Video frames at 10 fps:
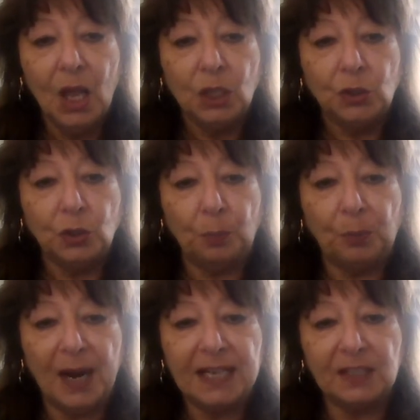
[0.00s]
To the
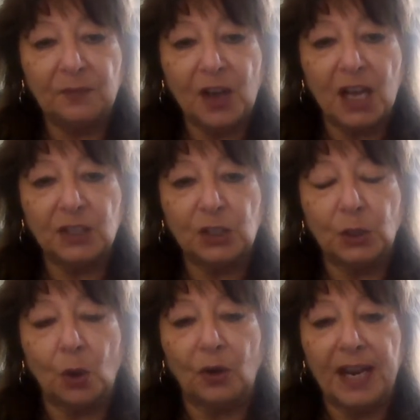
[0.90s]
praise of God's
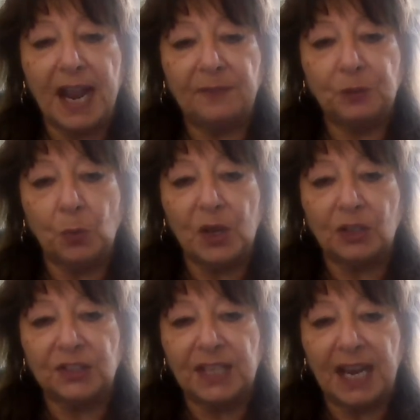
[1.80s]
glory after we
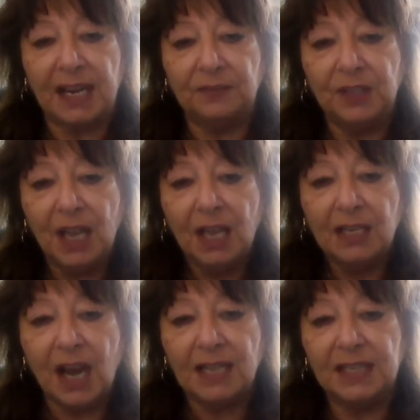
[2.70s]
are saved,
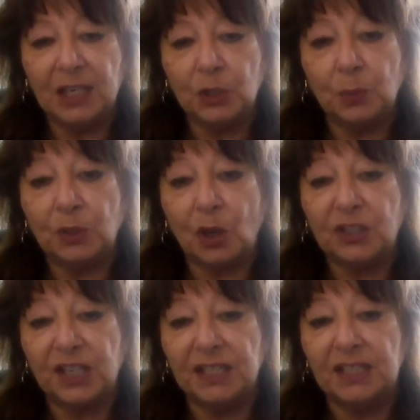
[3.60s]
God deals with our
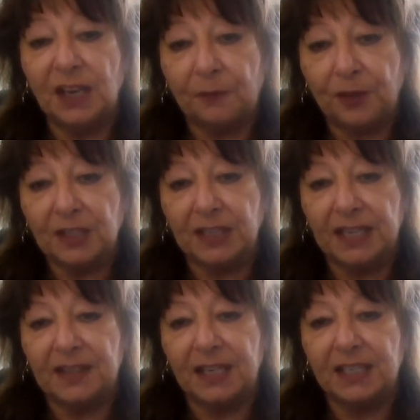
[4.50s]
sin
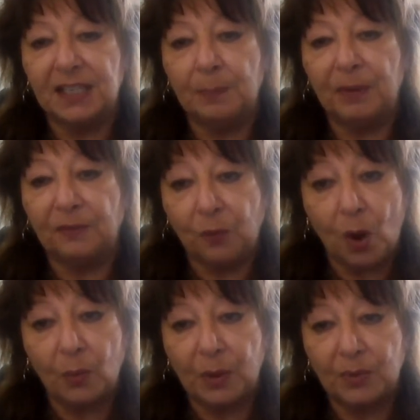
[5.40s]
differently than He did
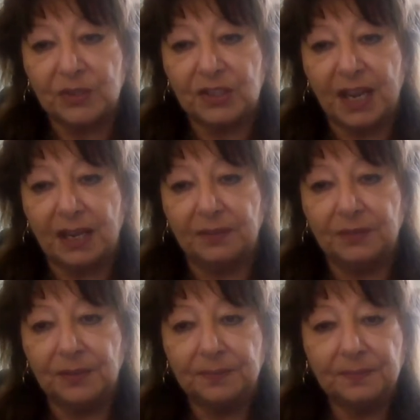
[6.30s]
before we were saved.